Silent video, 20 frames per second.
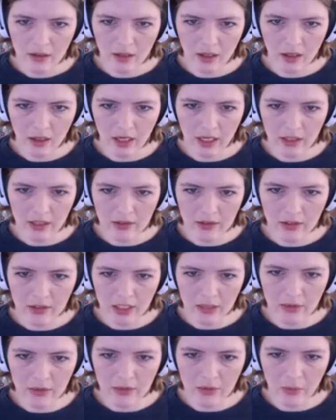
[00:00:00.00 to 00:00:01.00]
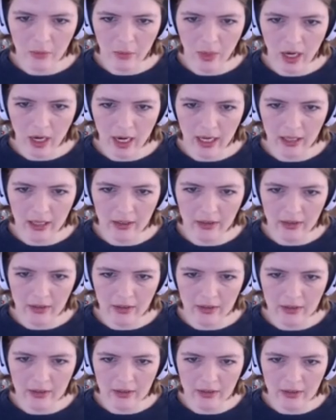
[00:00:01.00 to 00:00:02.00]
Alright, so he was
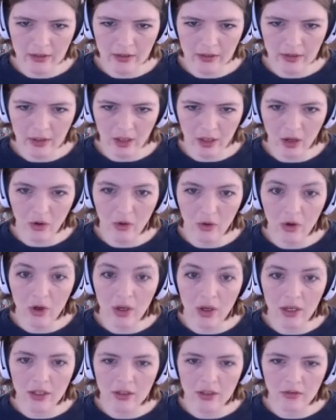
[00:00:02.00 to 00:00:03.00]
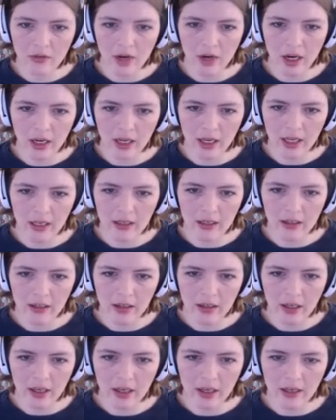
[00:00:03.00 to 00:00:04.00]
wild. Oh good, he's a rocket
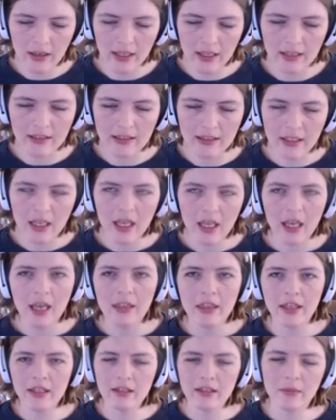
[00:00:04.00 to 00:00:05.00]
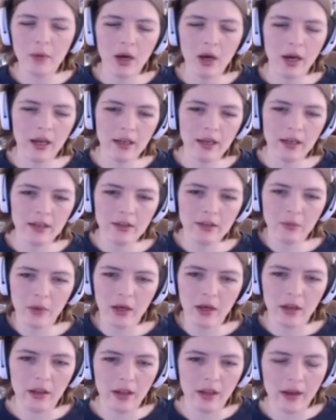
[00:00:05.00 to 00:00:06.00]
kid. That's a mod as
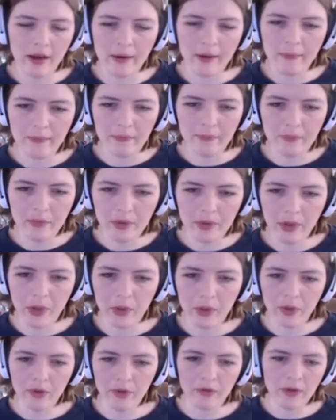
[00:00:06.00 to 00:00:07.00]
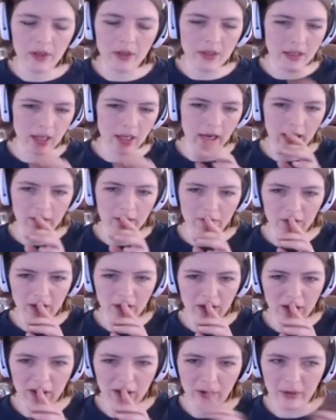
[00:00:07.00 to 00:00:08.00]
well, Lou and Dan, if you
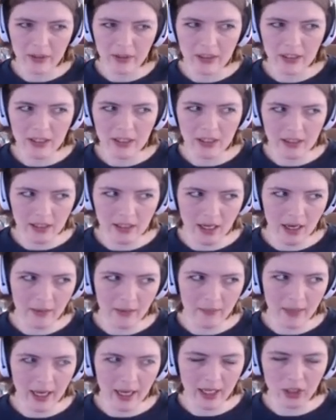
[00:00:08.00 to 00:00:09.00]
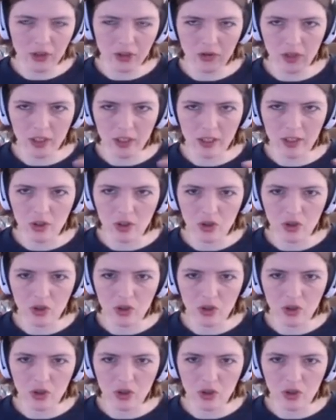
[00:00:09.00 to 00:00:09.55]
didn't know. It's extra